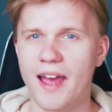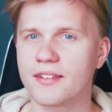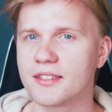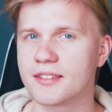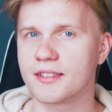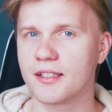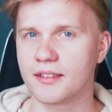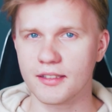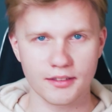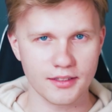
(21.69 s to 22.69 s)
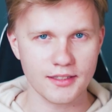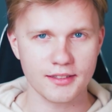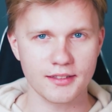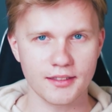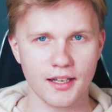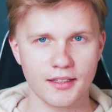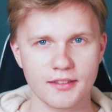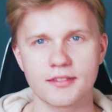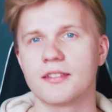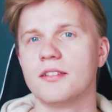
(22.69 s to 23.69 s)
understanding these
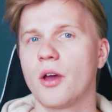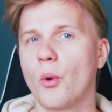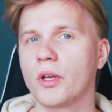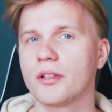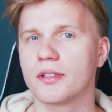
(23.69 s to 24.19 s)
indicators and knowing